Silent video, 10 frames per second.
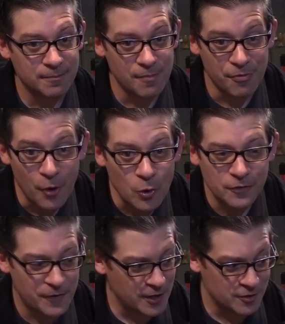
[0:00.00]

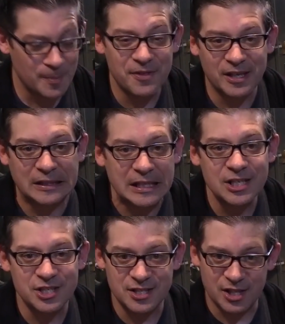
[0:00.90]
Those figures, Mythic
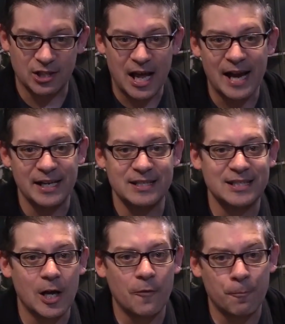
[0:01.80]
Legions, the line
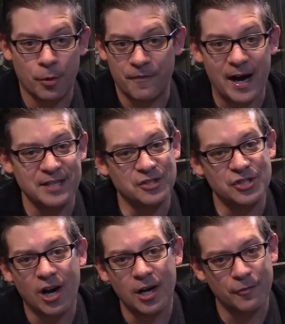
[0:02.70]
itself provides a
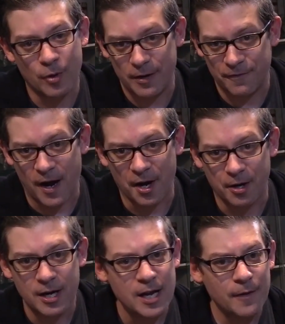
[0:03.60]
ton of great
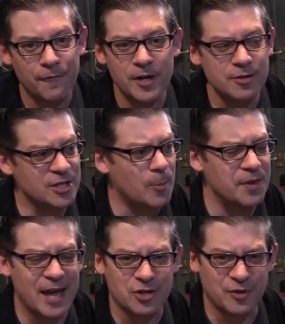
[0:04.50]
fodder. Figures come
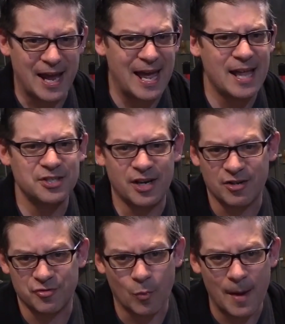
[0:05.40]
with extra heads and
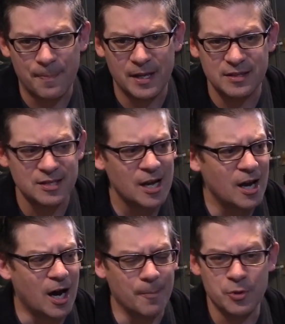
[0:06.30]
extra weapons.
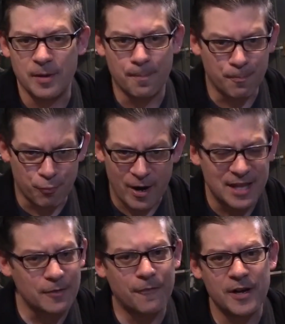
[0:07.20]
You can
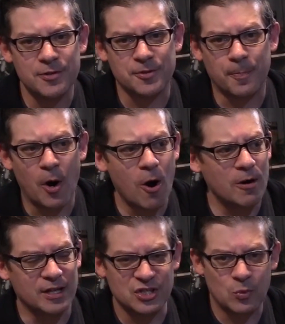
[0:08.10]
break the figures
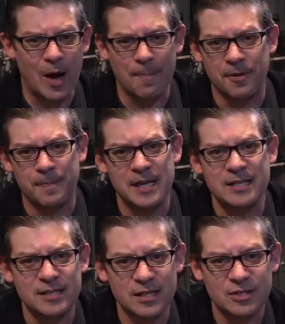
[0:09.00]
apart and swap the
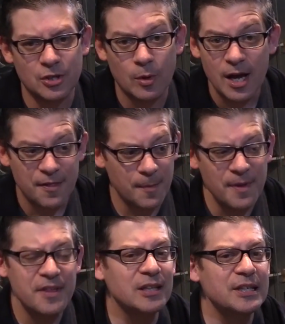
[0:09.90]
pieces. So the
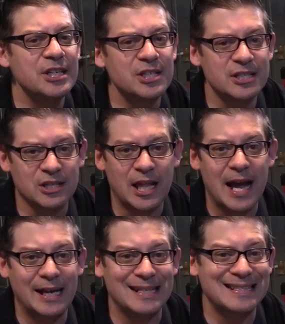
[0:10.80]
Mythic Legions
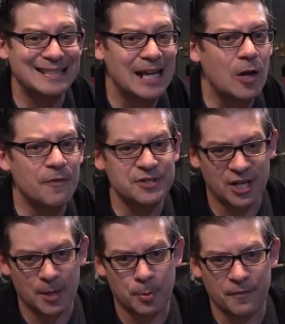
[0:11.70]
line itself is
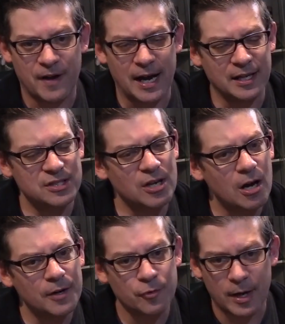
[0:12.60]
going to provide a
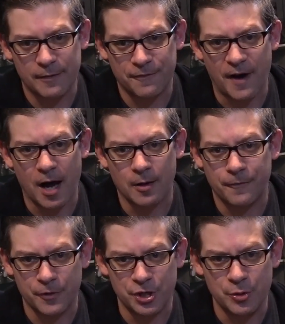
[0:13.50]
ton of great fodder
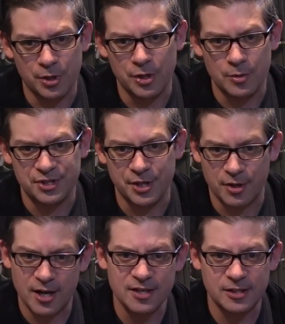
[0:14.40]
for you to use in
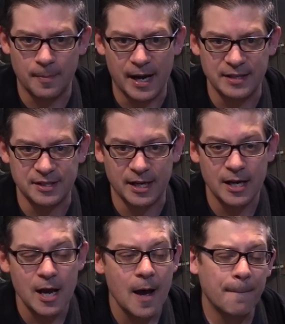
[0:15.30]
your customizing.
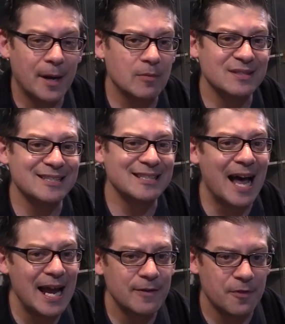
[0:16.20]
But
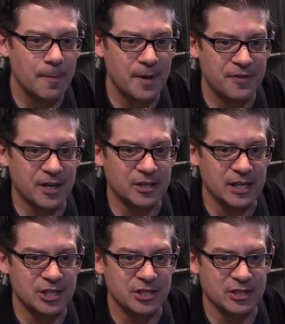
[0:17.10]
outside of the Mythic
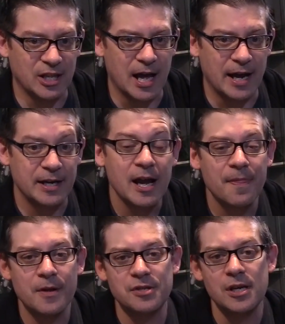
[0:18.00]
Legions line,
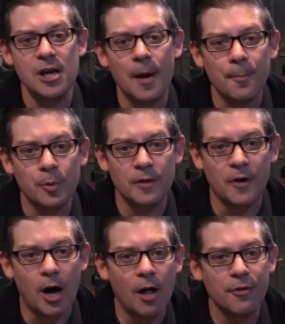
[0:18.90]
there's a number of
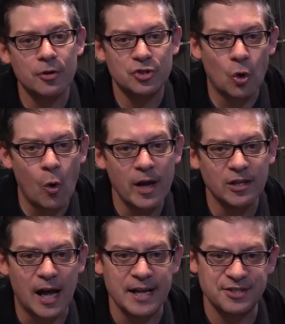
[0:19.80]
other toy
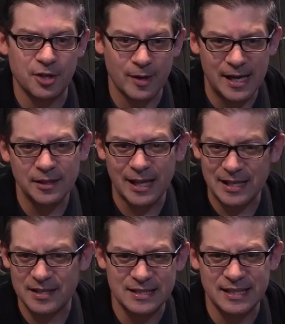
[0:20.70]
lines that are in
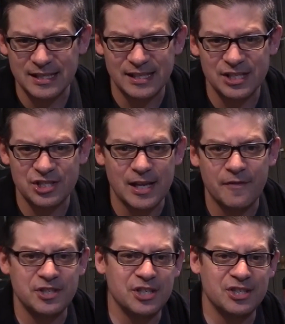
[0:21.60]
like the 6-inch,
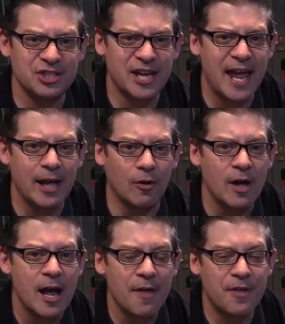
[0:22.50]
7-inch scale
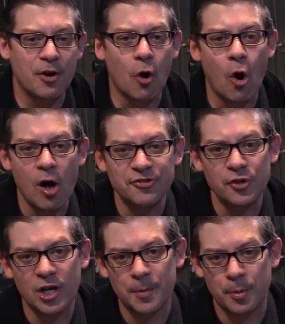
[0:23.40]
that are
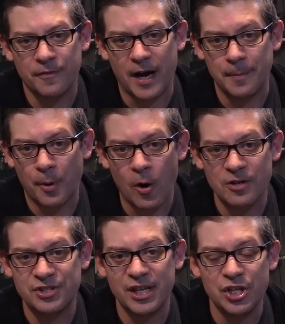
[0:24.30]
also going to provide
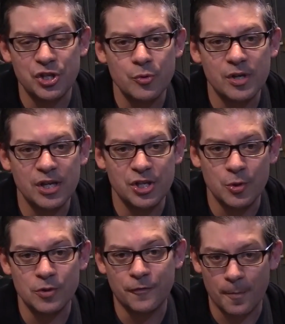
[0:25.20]
parts that you can
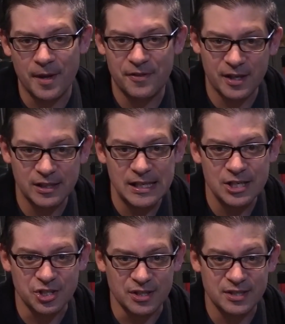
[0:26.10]
use for Mythic
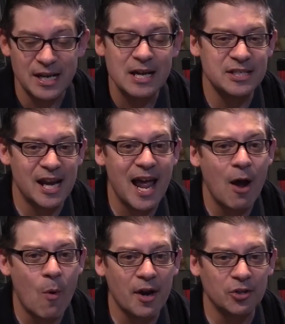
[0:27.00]
Legions. Today
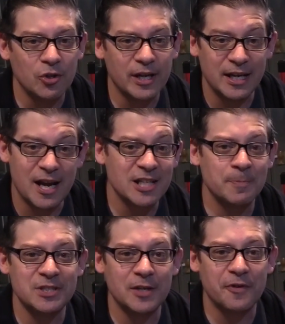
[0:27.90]
I want to look at not
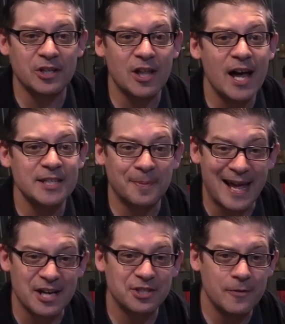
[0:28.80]
specific lines, but
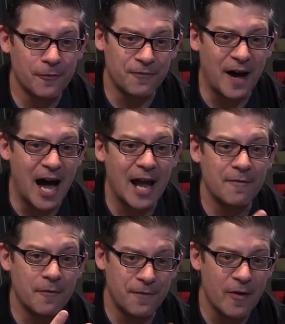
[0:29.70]
actually 5
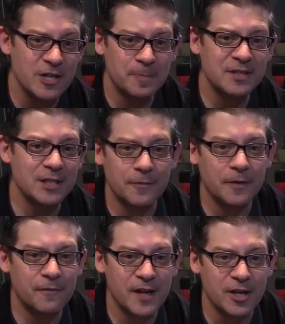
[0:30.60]
very
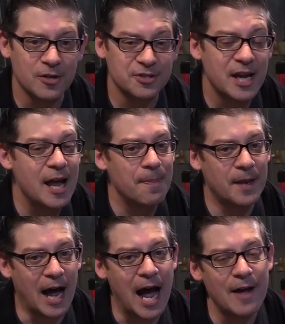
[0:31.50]
specific figures
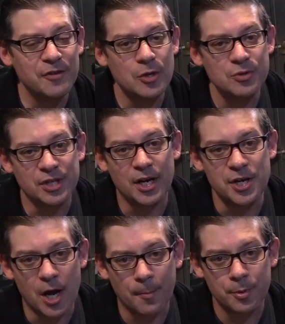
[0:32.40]
that I've used a
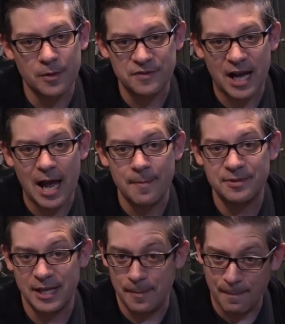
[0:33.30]
number of
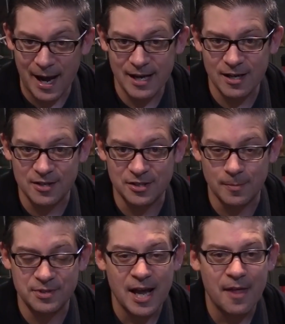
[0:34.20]
times in my
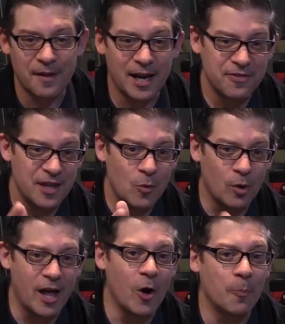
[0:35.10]
customs that I think
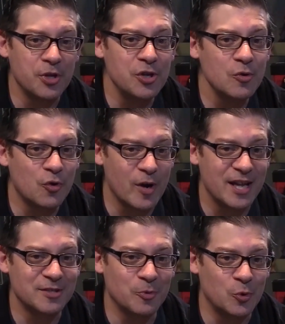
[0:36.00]
will help you
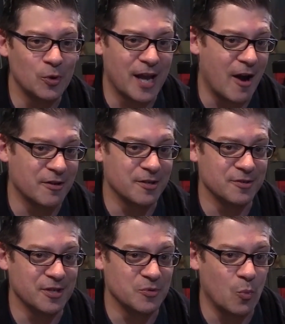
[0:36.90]
create some cool
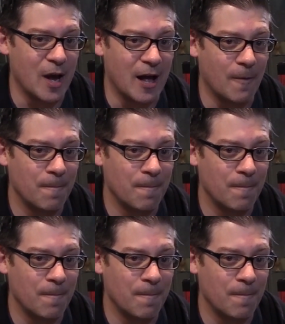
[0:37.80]
characters as well.